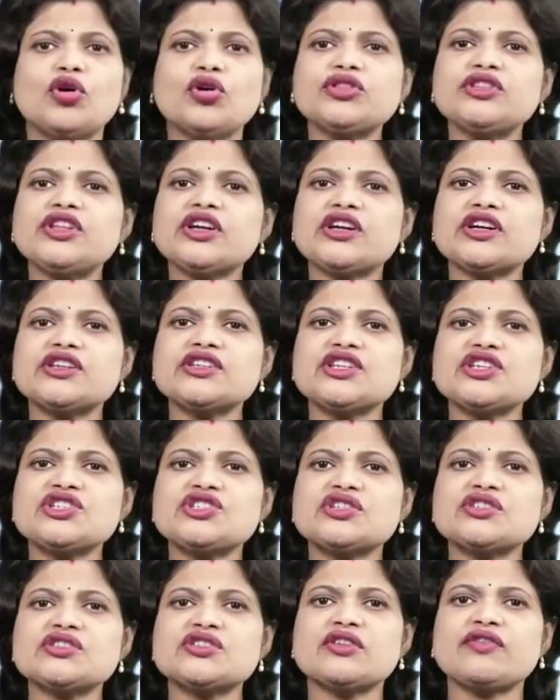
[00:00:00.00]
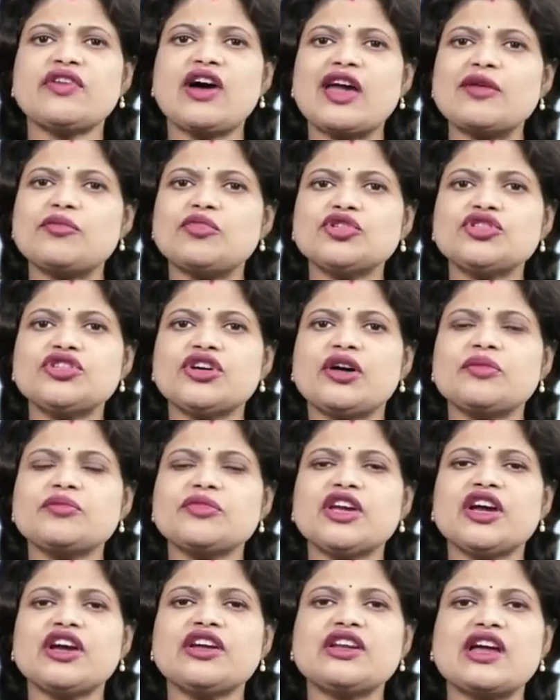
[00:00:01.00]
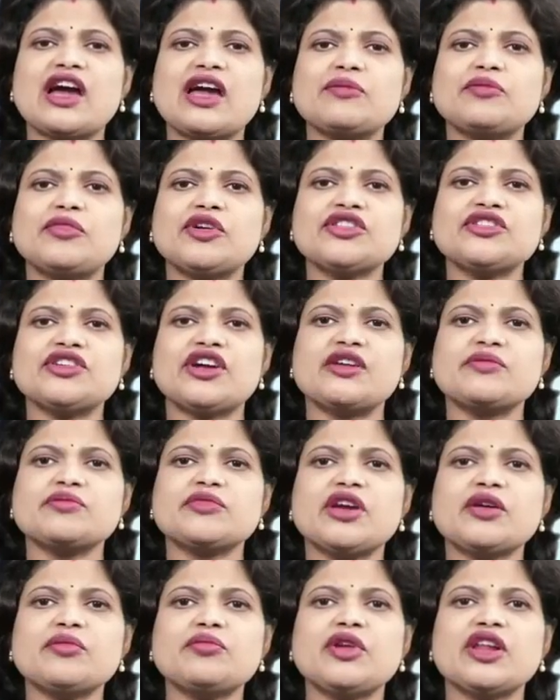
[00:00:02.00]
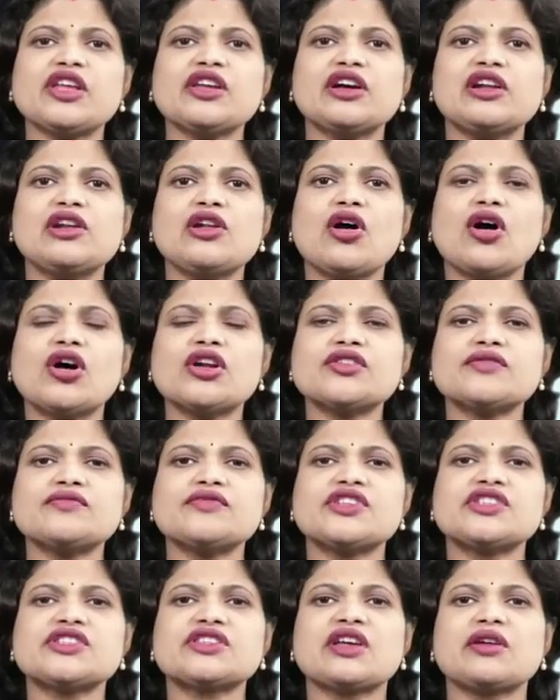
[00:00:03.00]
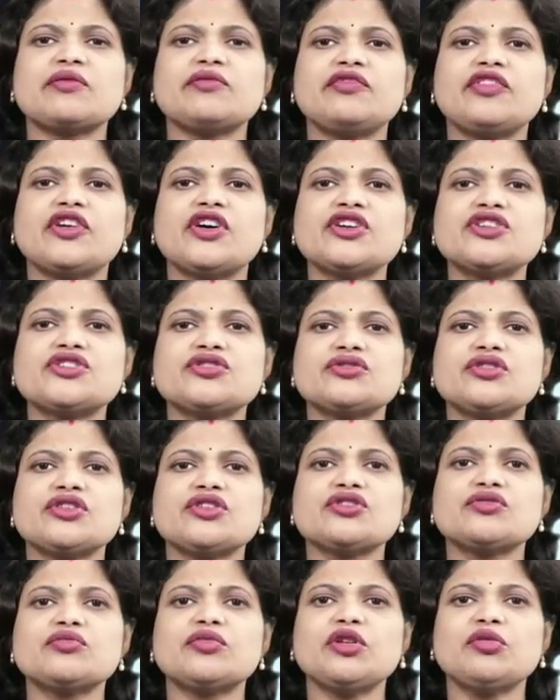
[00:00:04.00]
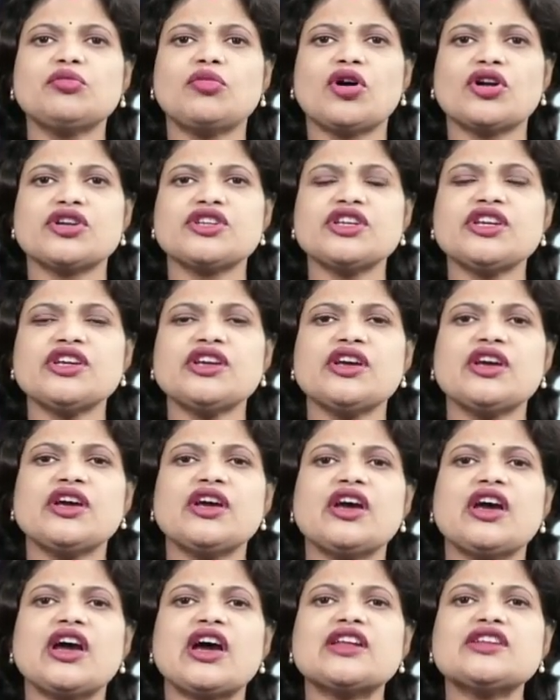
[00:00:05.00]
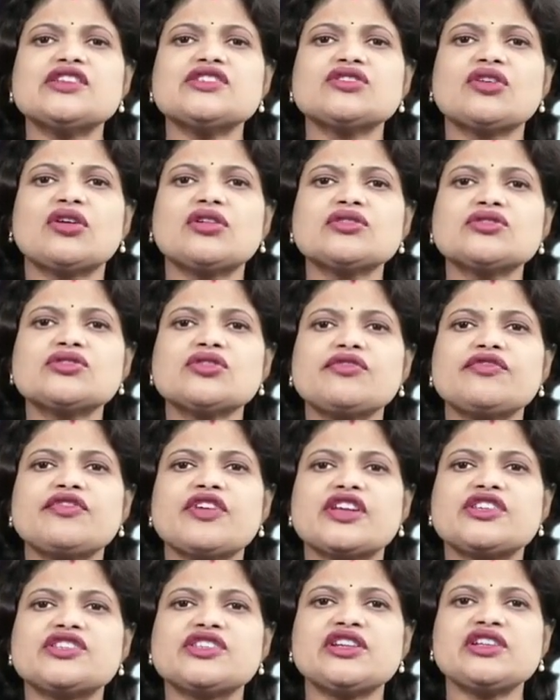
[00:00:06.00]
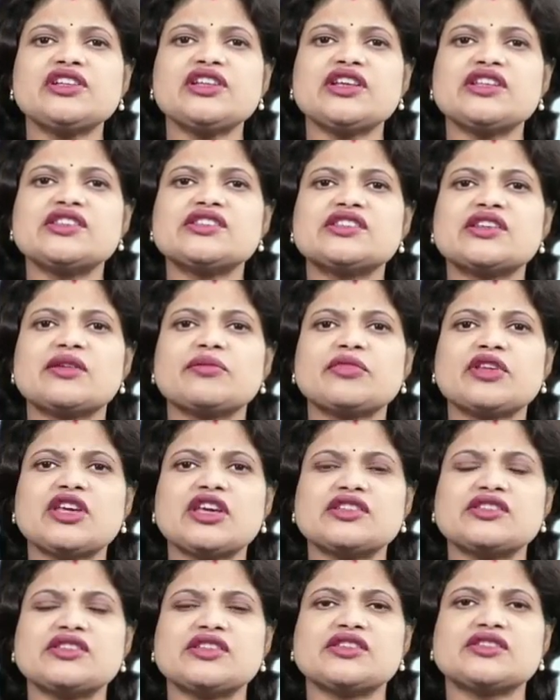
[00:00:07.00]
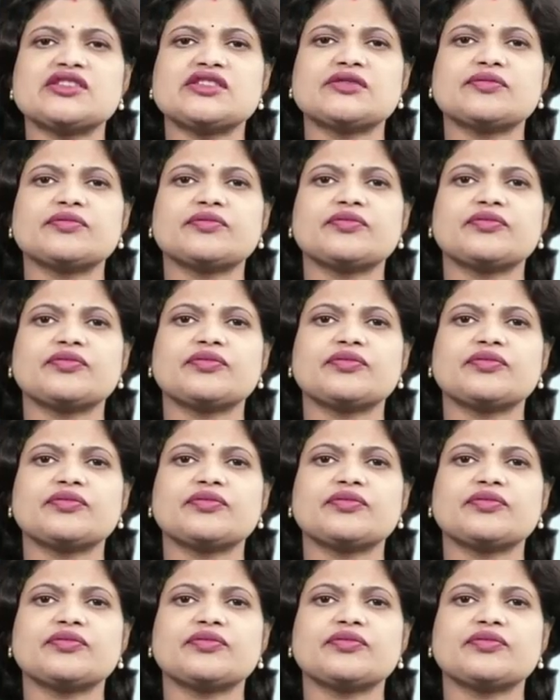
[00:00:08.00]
Both the conditions of hypothermia and hyperthermia bring a lot of discomfort to the human body and is also fatal in some cases.